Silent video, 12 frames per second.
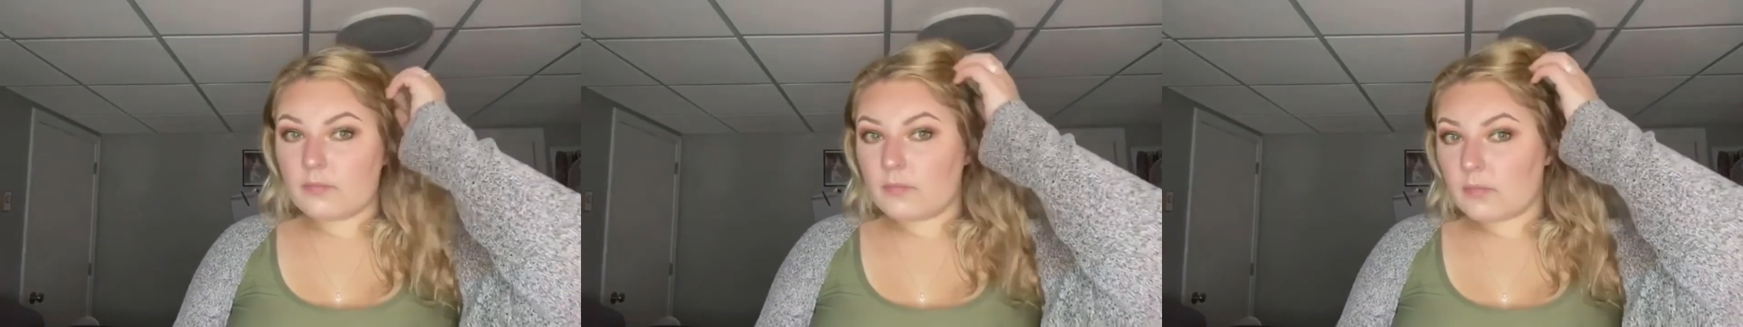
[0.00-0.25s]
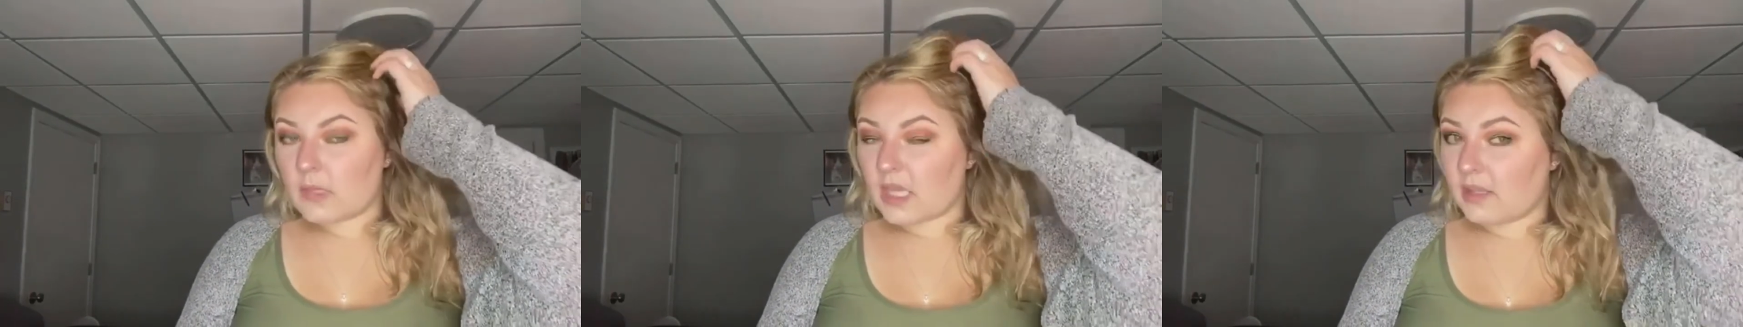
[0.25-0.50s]

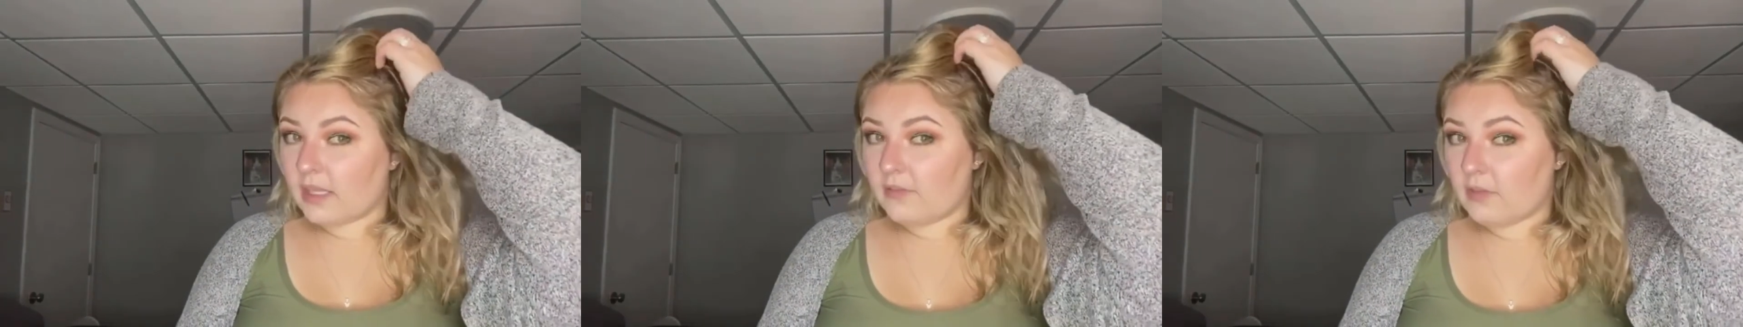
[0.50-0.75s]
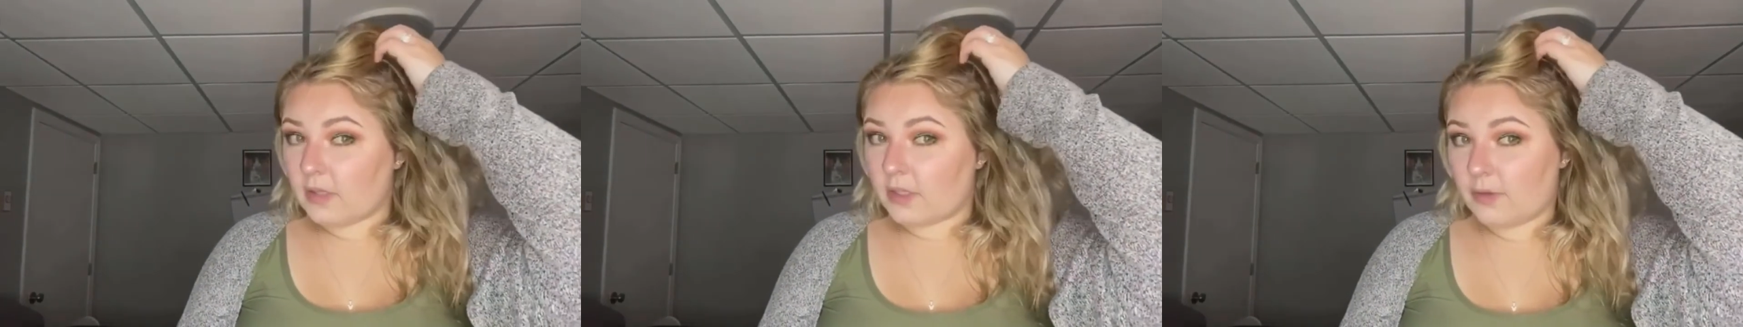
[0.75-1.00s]
I think if the
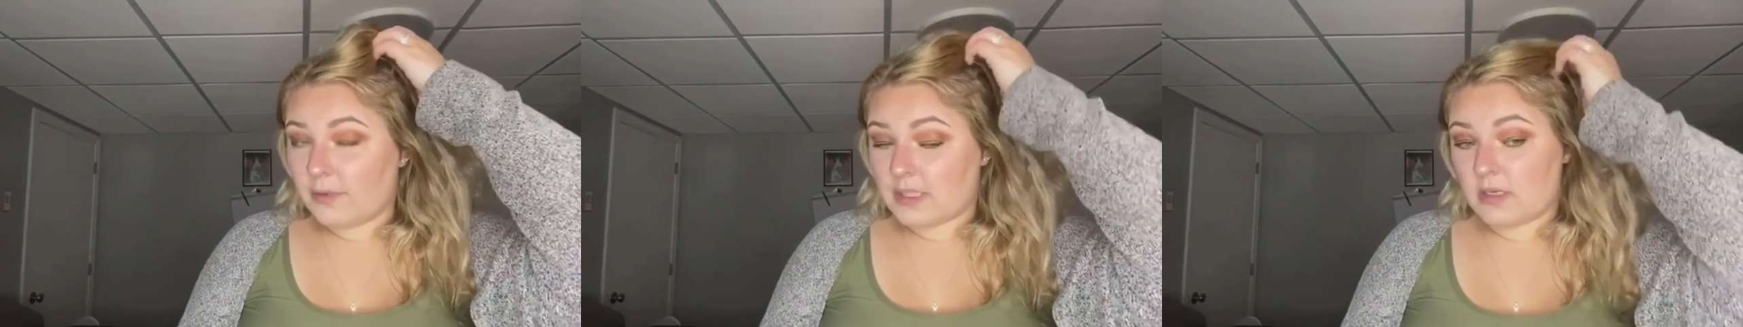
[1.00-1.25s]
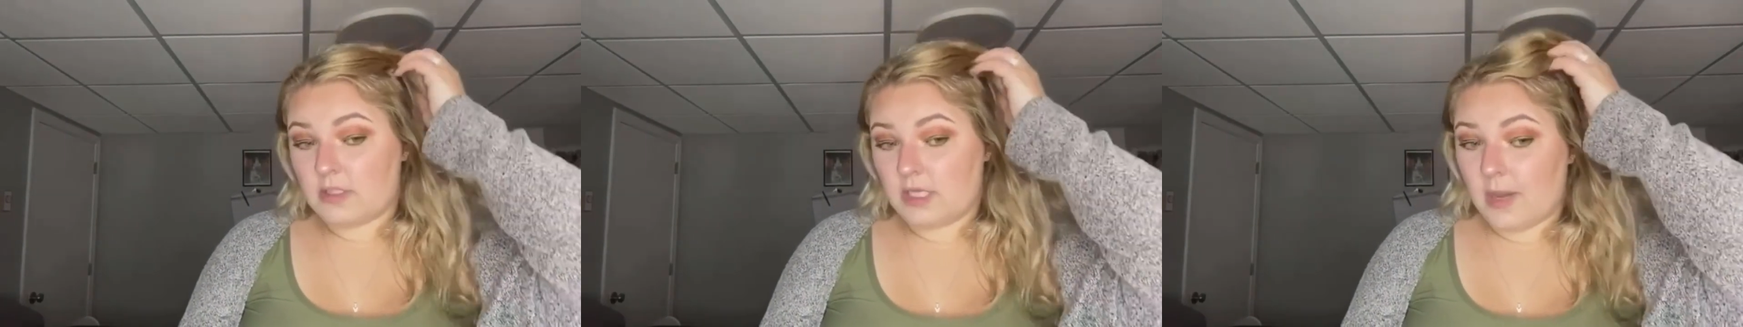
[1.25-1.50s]
glitter wasn't on
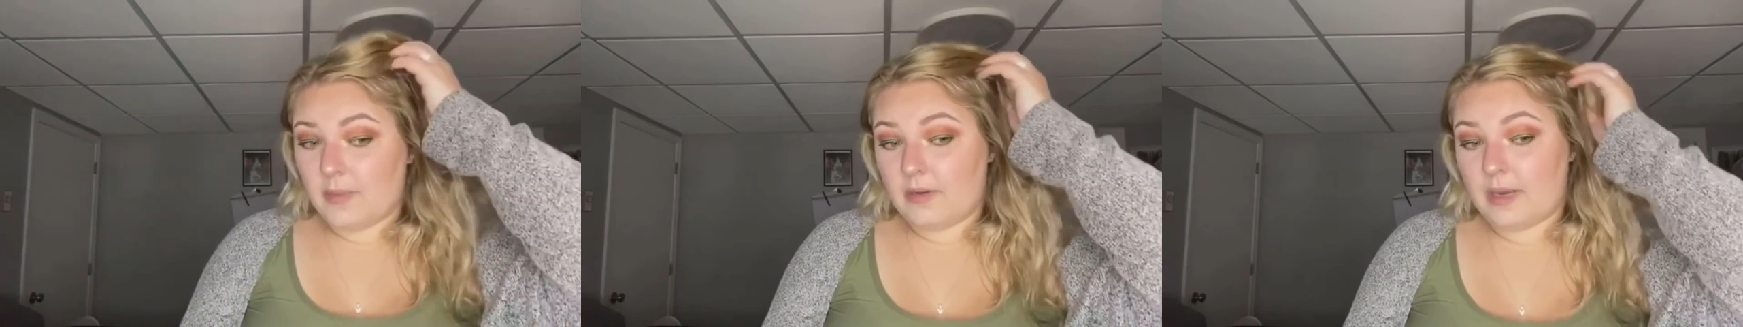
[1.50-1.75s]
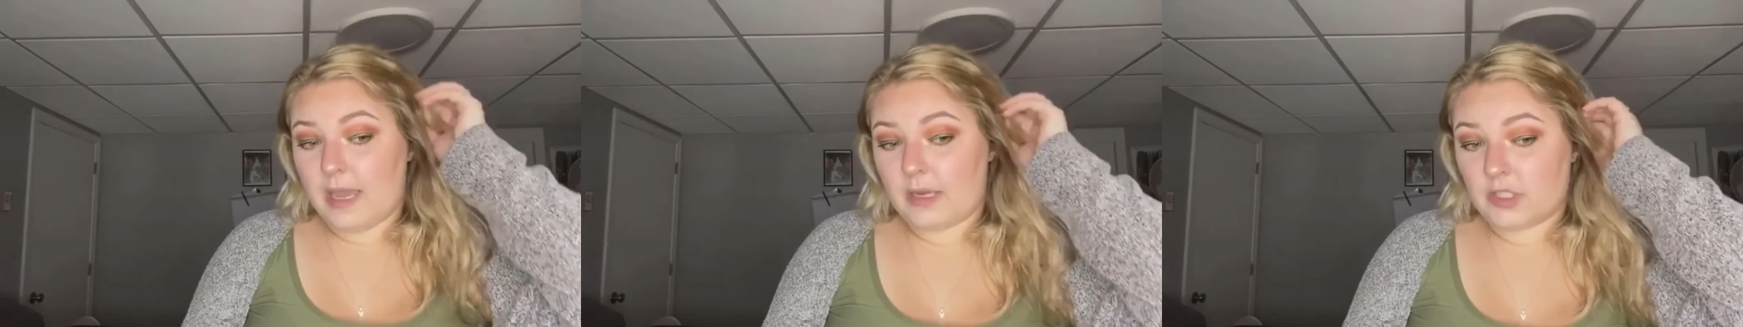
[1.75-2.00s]
top, I would
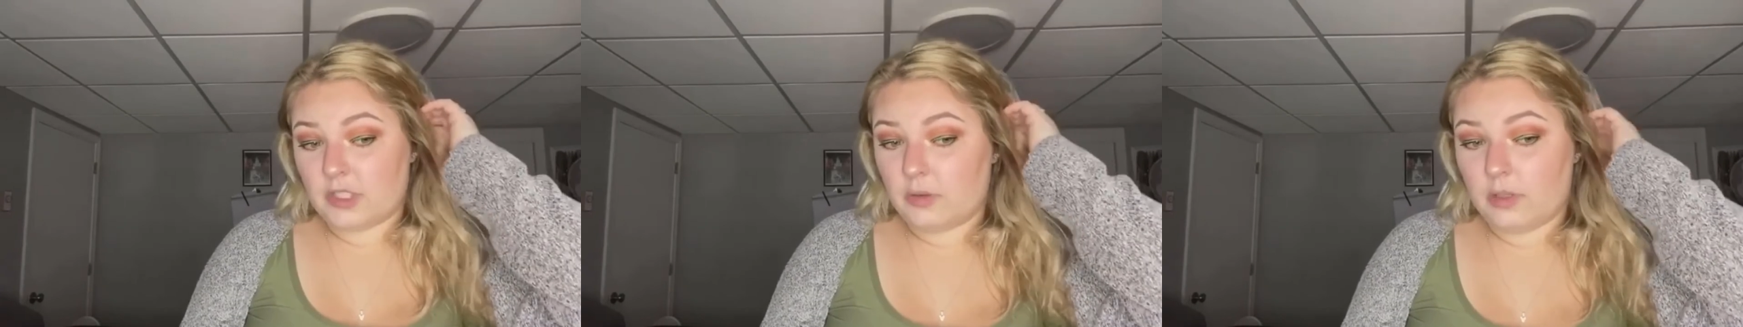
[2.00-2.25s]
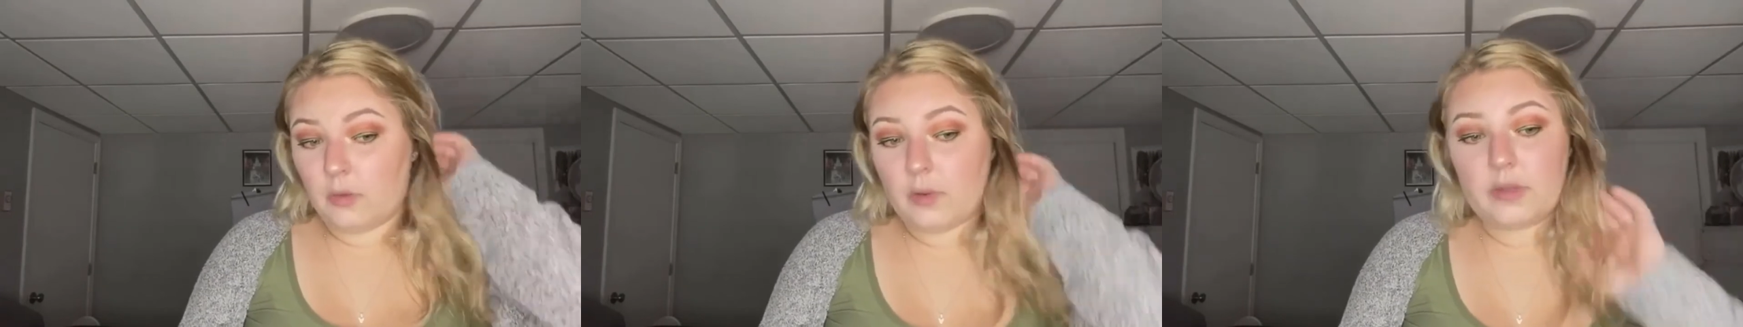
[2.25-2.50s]
actually like wear